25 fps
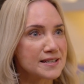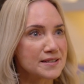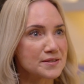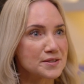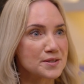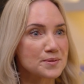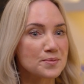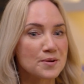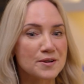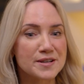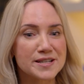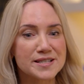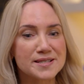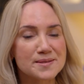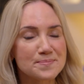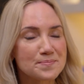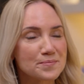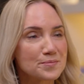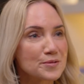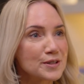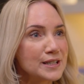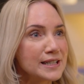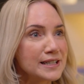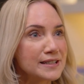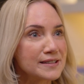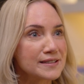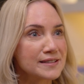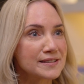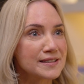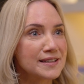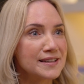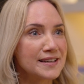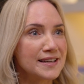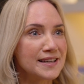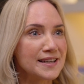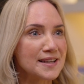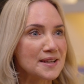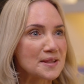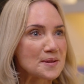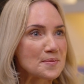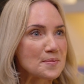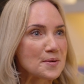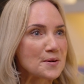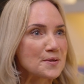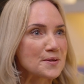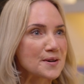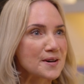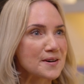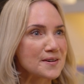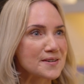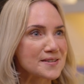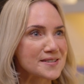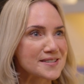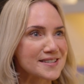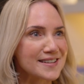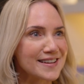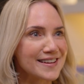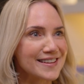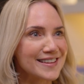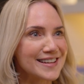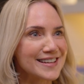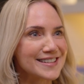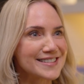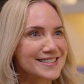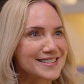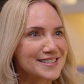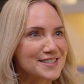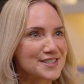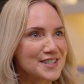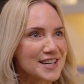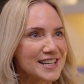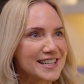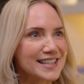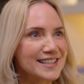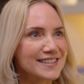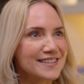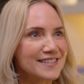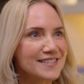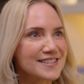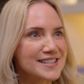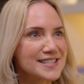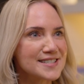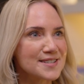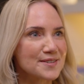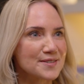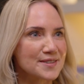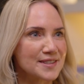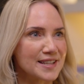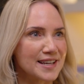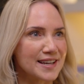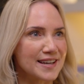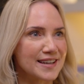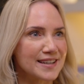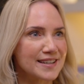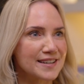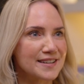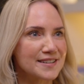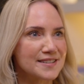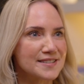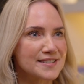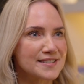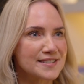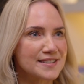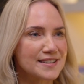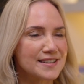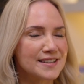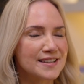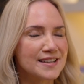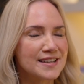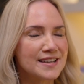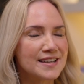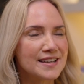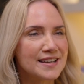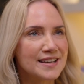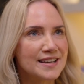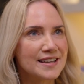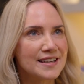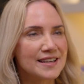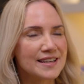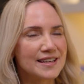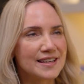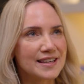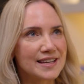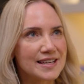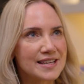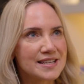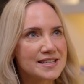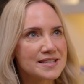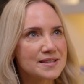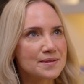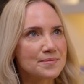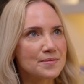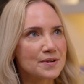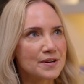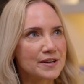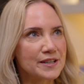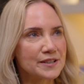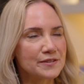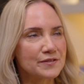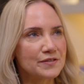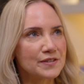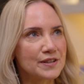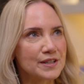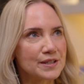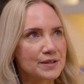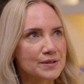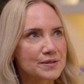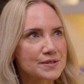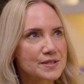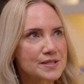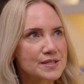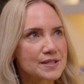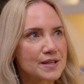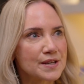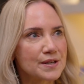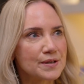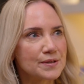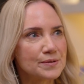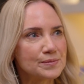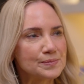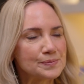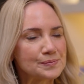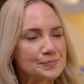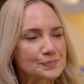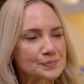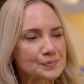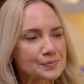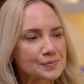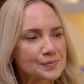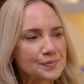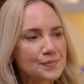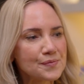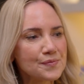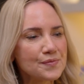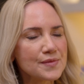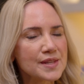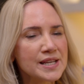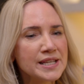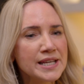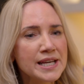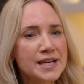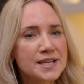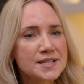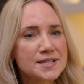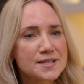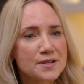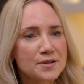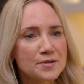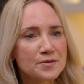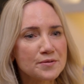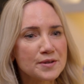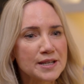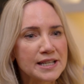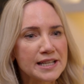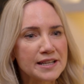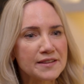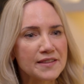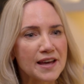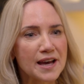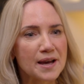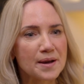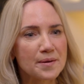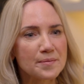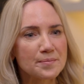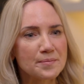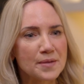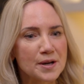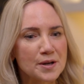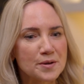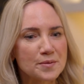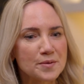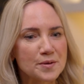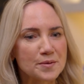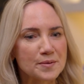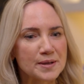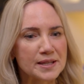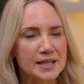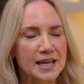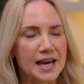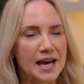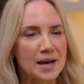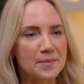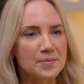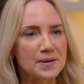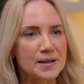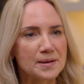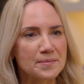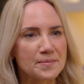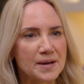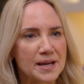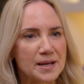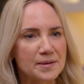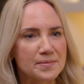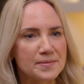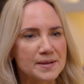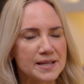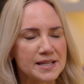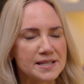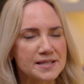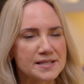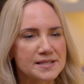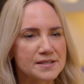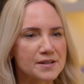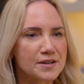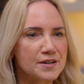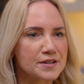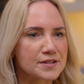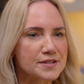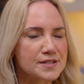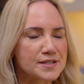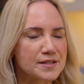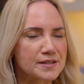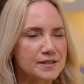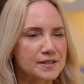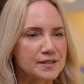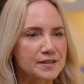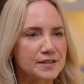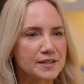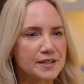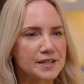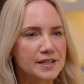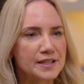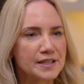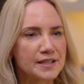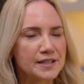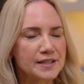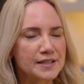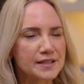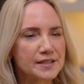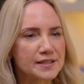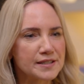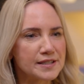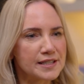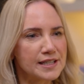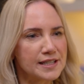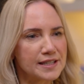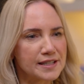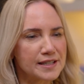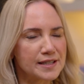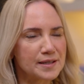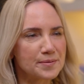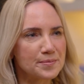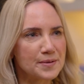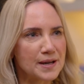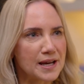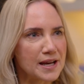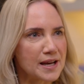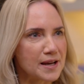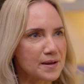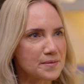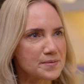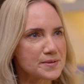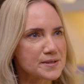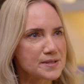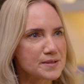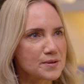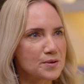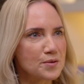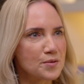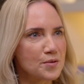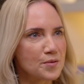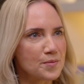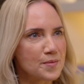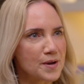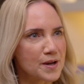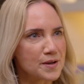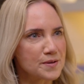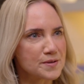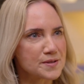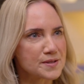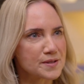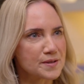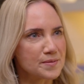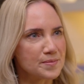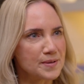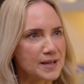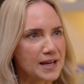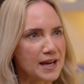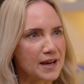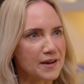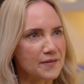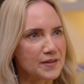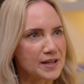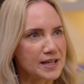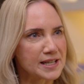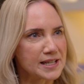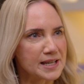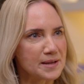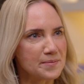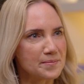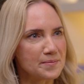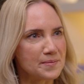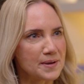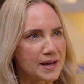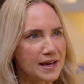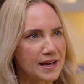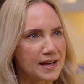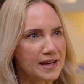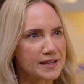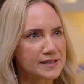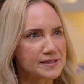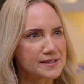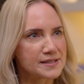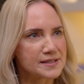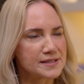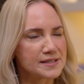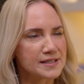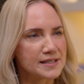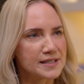Which is why it's brilliant podcasts like this are shedding light on that, because it is a minefield. So really that moment with Gabby made me start to think perhaps hormones could be having an impact.